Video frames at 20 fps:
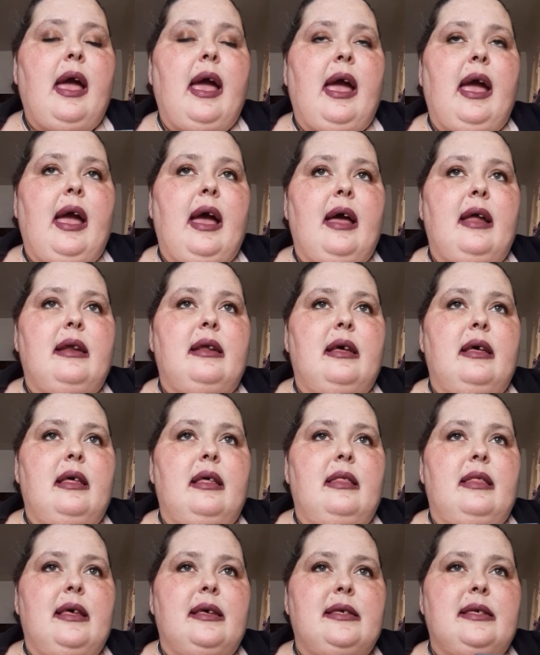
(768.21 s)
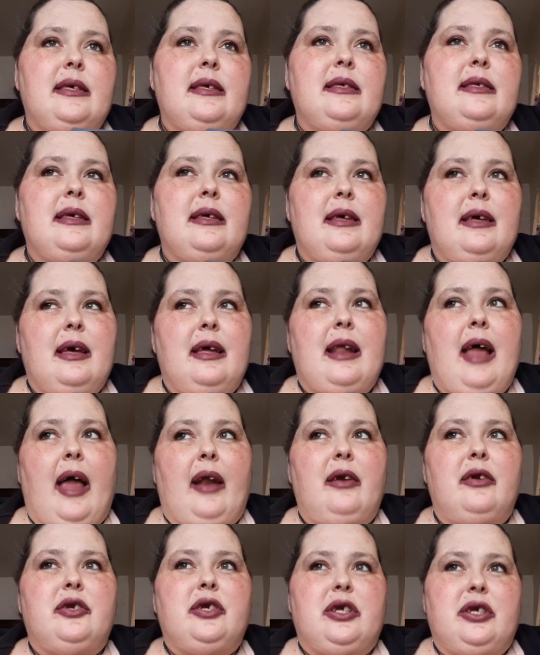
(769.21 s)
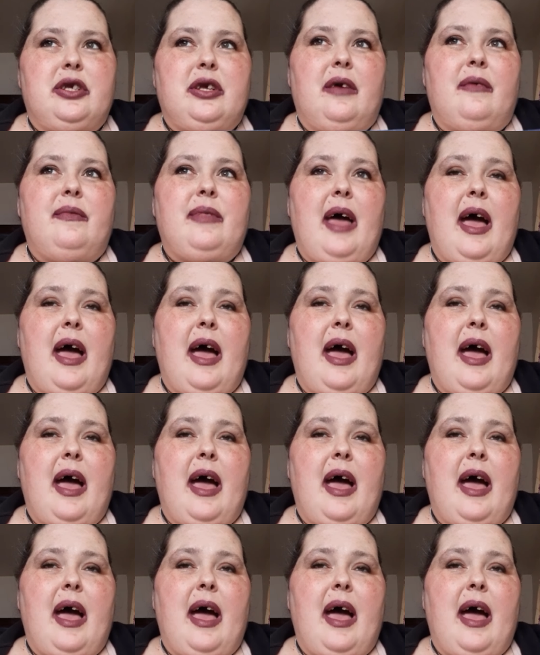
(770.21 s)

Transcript: And this is an energy shift.